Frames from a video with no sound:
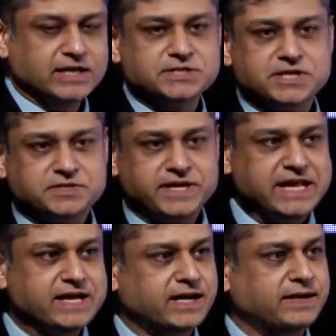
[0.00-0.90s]
So I was
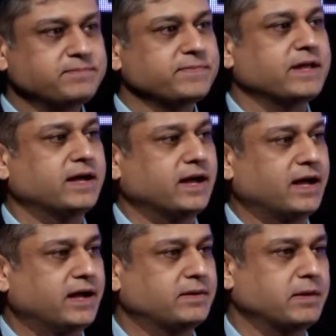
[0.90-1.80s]
reading
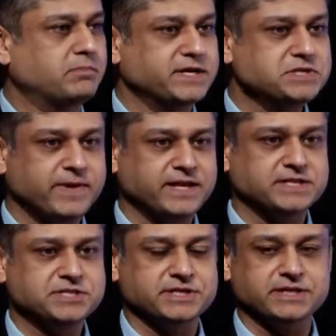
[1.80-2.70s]
a British medical
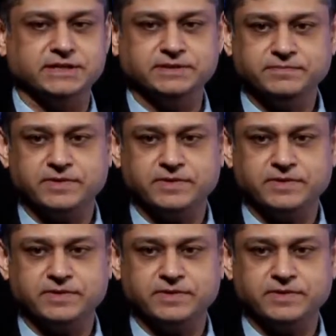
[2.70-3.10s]
journal